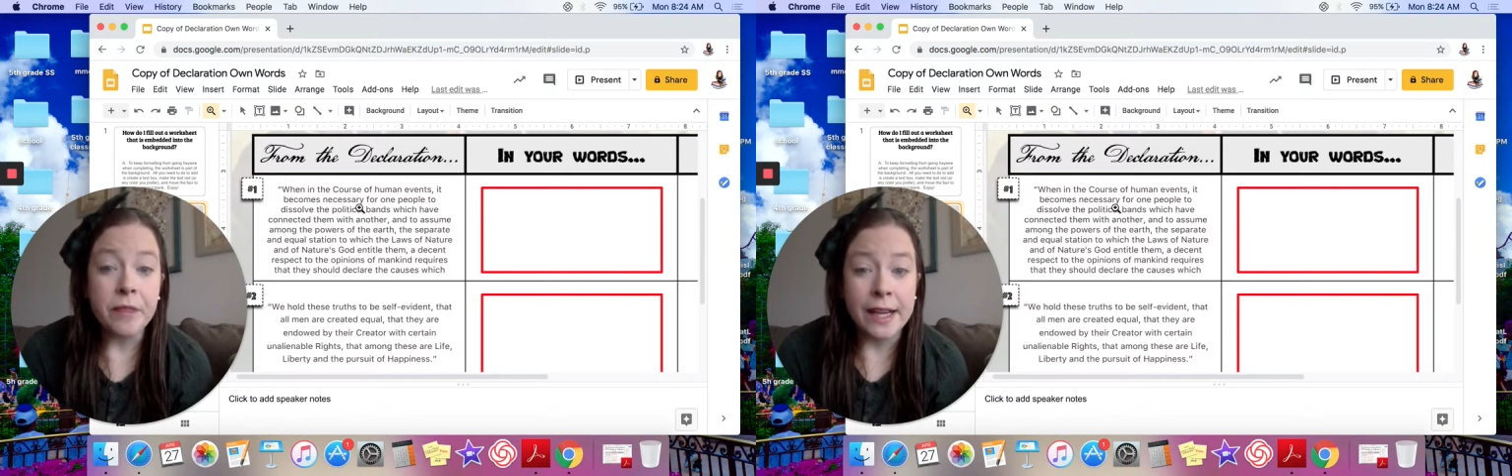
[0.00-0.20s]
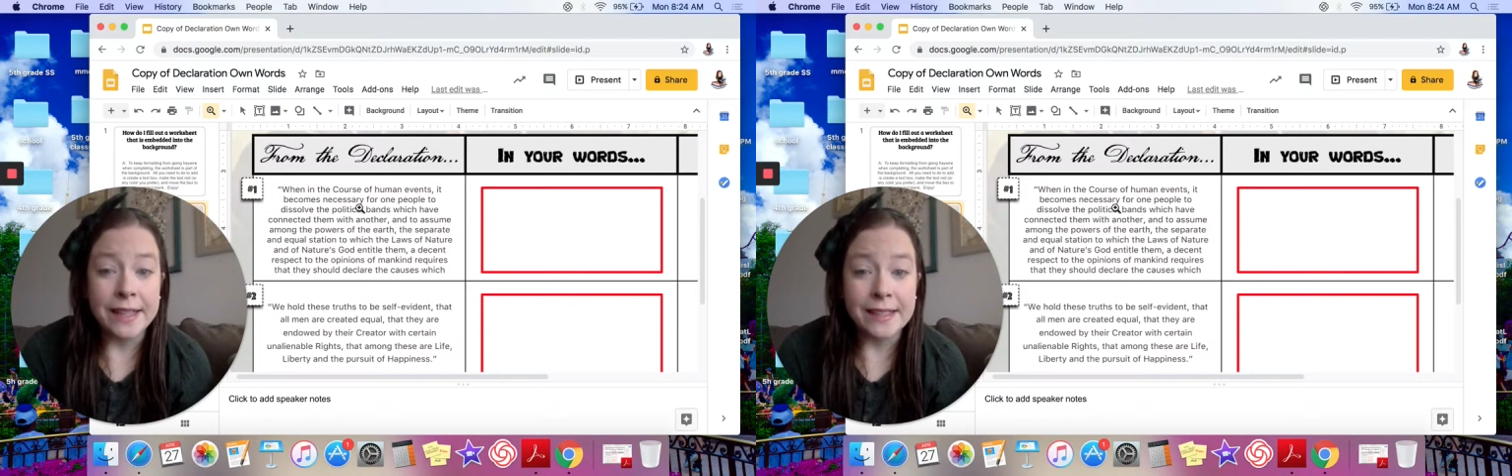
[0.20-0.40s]

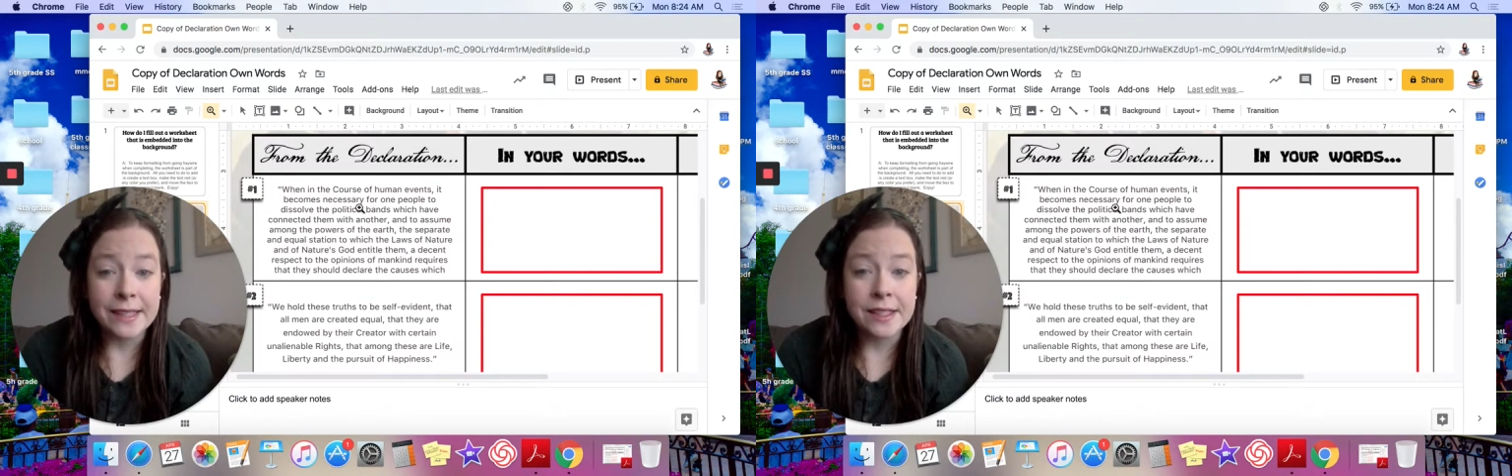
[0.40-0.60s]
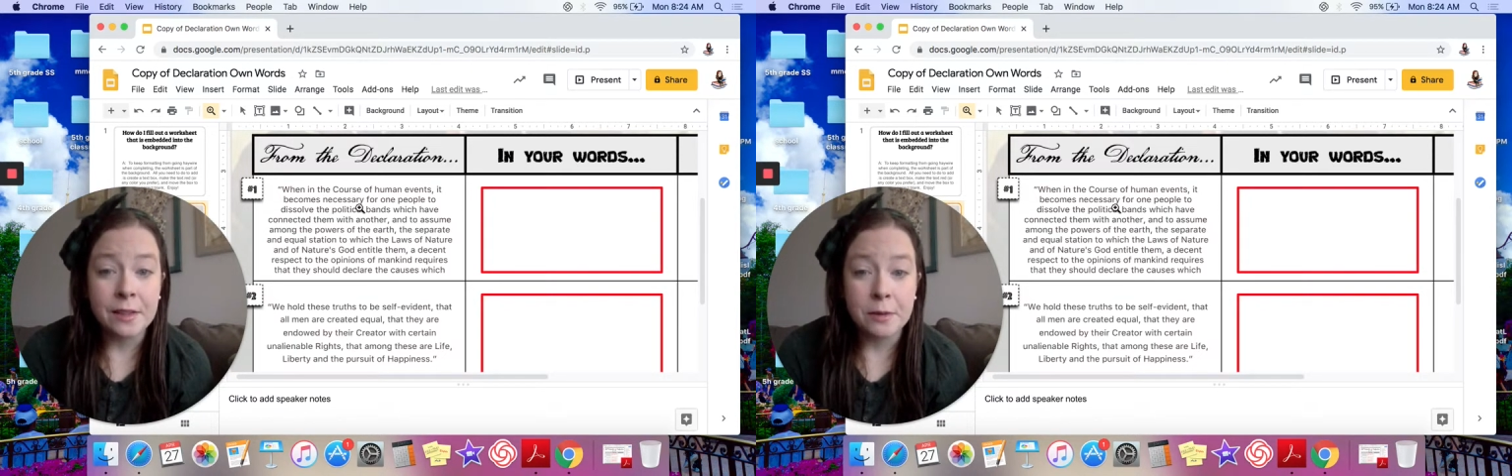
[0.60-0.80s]
a
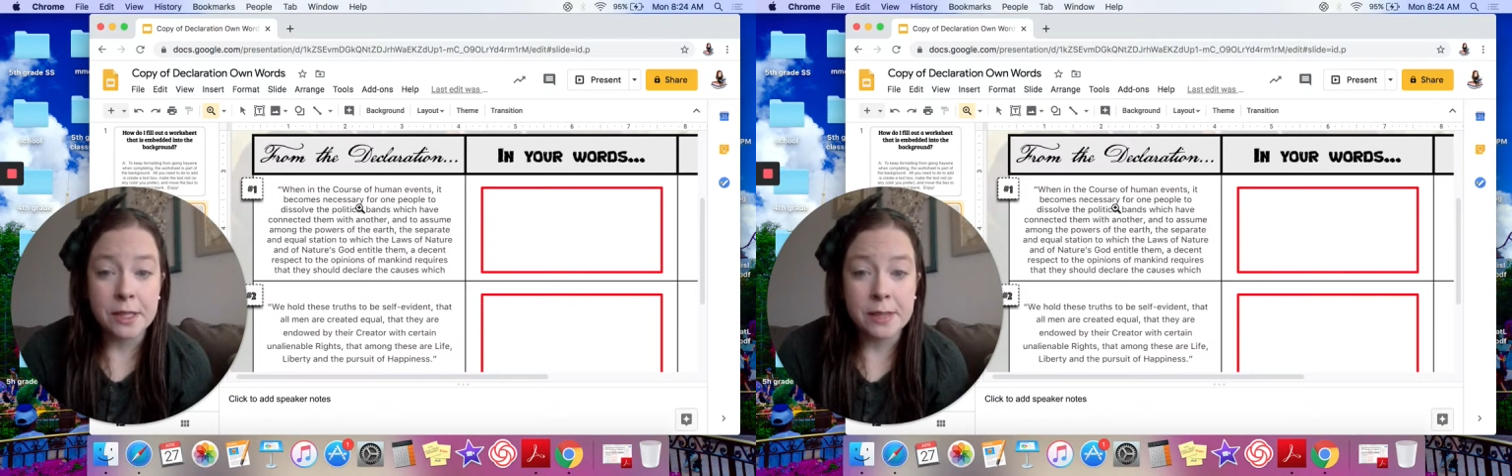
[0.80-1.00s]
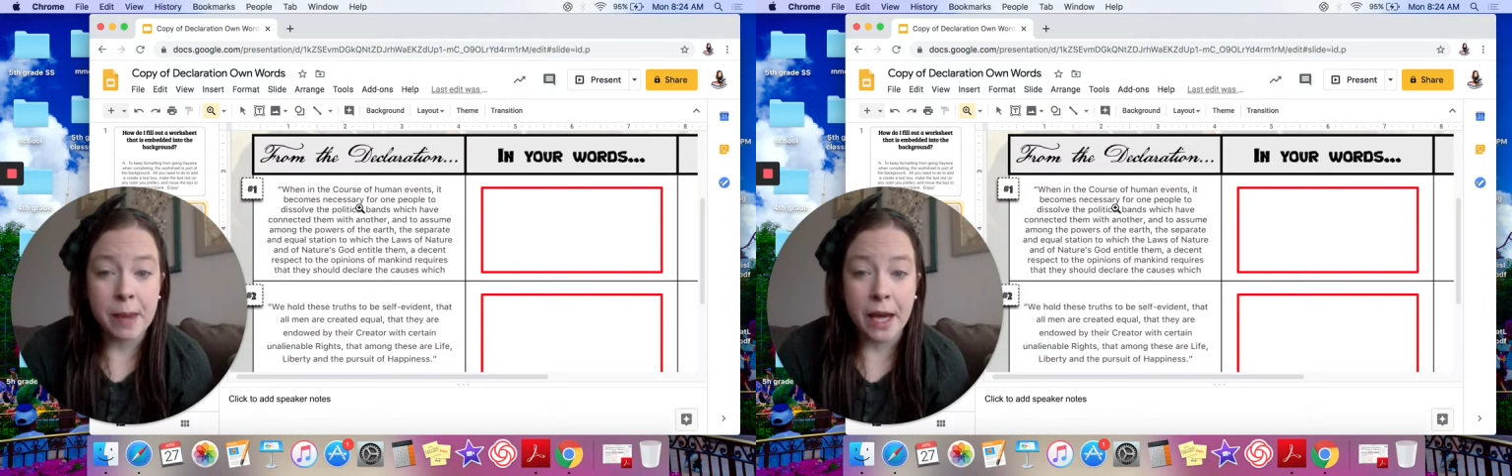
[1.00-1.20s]
decent
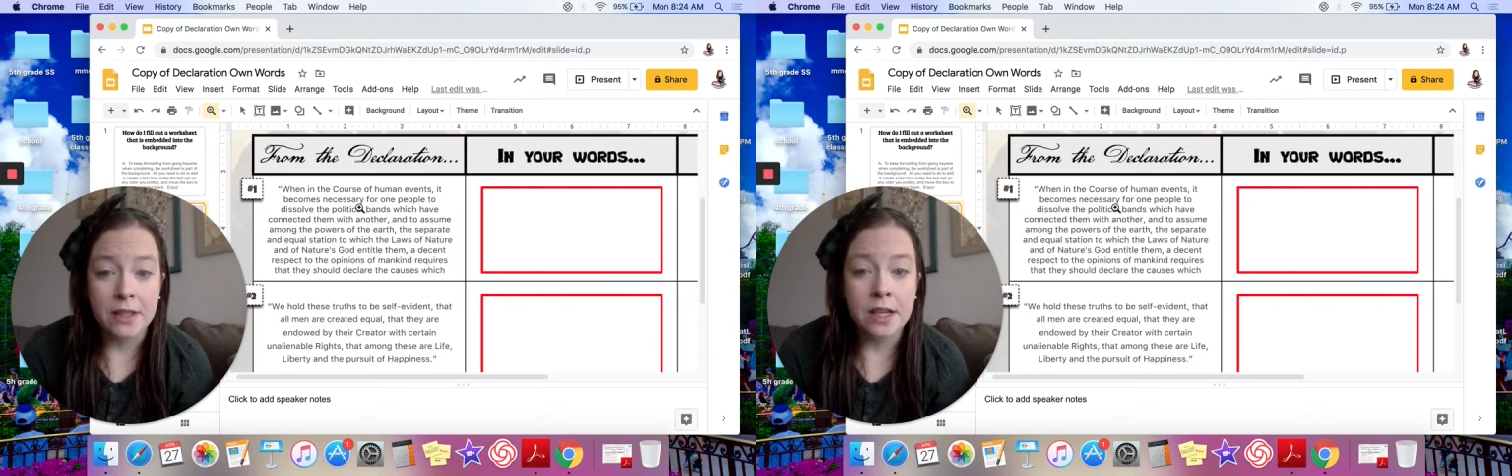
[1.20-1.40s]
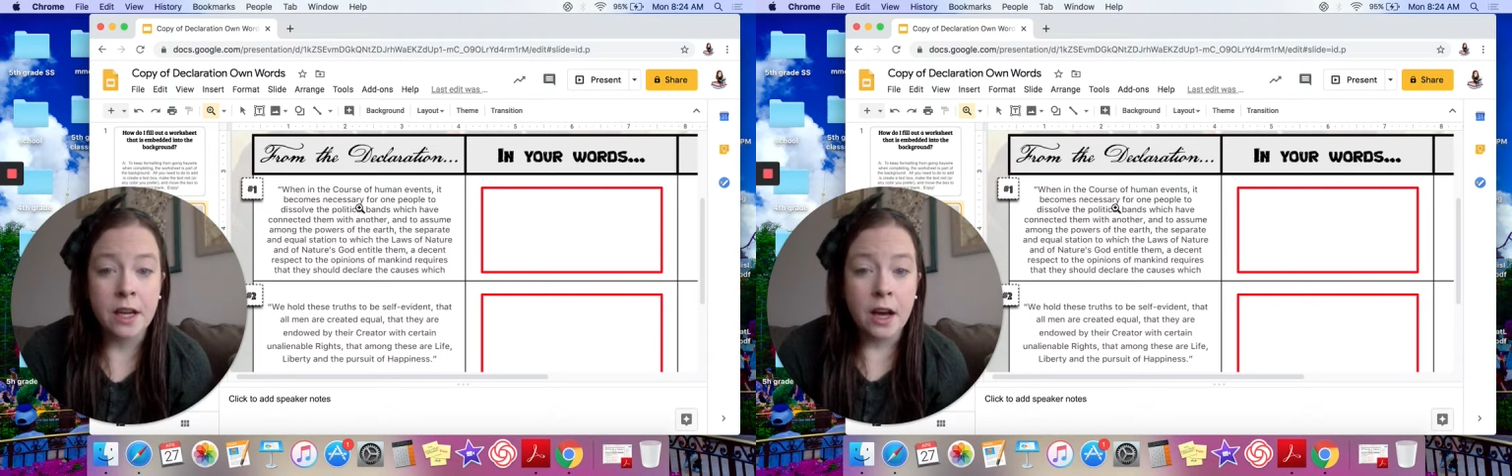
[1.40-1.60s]
respect